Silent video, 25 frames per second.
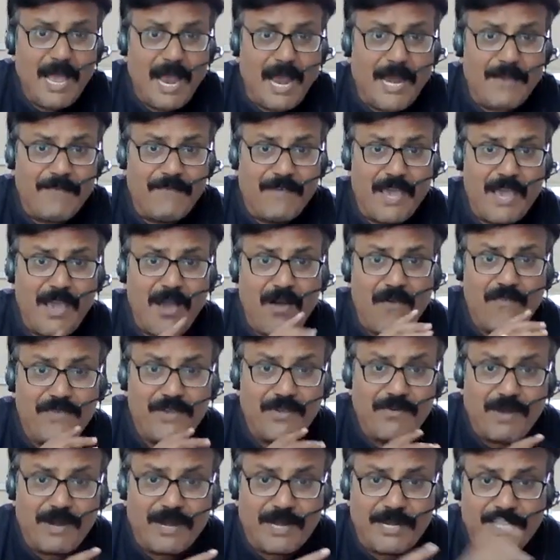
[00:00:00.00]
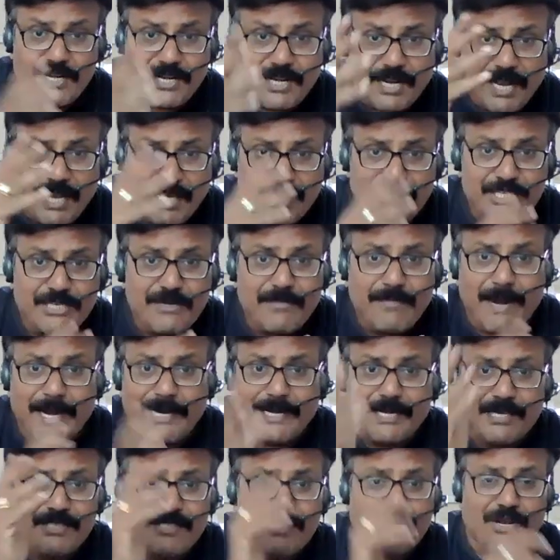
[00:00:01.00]
and way of your interaction
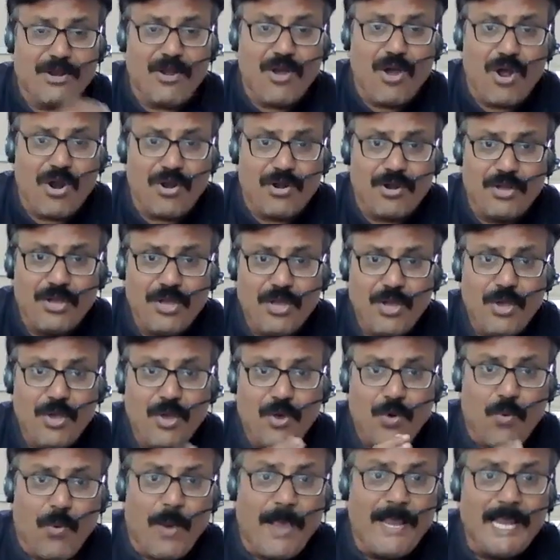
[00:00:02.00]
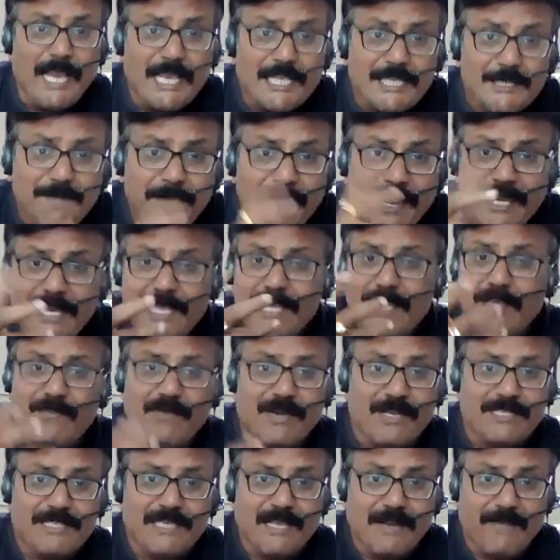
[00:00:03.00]
matters a lot while explaining
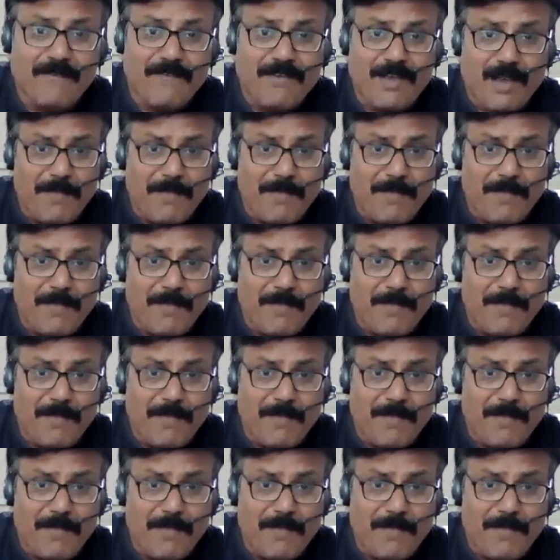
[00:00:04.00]
yourself.